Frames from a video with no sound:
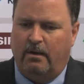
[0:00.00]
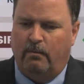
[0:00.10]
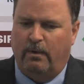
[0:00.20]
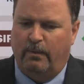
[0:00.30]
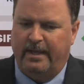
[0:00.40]

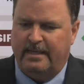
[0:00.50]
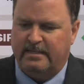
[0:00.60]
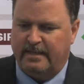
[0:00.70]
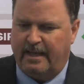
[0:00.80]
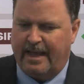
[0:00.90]
when we
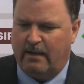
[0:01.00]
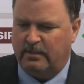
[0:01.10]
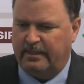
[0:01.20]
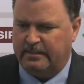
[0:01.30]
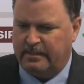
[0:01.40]
say how
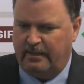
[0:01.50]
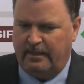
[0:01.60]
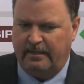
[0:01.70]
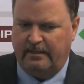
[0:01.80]
clean is clean,